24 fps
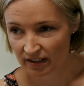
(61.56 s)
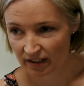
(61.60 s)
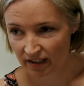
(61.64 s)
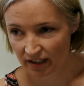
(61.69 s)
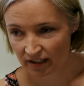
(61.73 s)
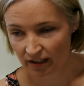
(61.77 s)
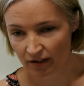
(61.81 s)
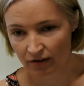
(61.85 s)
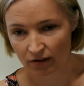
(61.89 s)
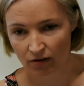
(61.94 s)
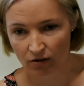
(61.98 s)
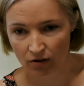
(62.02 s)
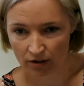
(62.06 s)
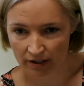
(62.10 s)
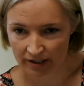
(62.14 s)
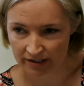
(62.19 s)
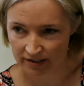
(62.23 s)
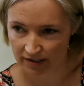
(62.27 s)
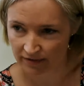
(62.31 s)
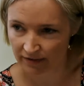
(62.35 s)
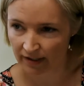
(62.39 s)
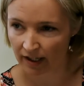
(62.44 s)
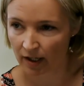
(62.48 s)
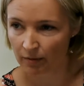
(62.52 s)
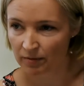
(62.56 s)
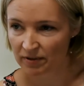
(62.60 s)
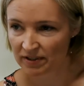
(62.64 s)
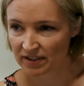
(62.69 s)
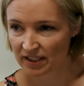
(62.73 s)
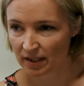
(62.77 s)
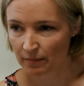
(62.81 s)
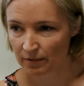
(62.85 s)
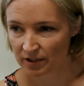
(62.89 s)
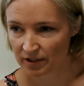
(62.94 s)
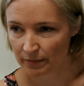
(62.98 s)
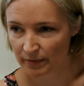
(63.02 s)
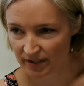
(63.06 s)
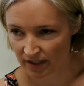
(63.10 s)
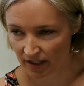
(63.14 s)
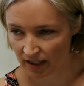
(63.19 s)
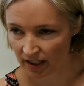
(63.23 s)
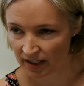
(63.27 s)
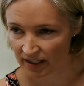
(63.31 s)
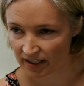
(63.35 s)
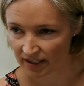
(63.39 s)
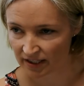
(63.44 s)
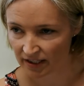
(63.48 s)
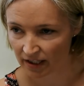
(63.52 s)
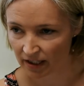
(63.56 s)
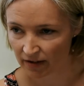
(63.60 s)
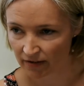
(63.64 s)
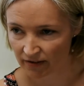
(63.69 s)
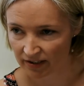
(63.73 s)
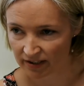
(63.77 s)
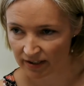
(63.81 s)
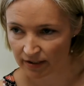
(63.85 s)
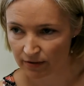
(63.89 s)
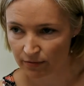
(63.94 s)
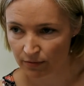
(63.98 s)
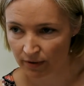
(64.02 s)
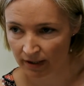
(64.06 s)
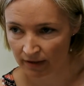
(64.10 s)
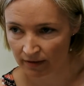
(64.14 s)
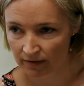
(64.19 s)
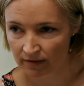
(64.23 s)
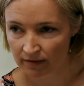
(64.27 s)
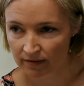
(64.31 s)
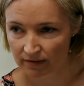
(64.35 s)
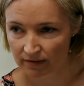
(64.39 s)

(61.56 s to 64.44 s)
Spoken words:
and other colleagues have helped establish maternity service as well.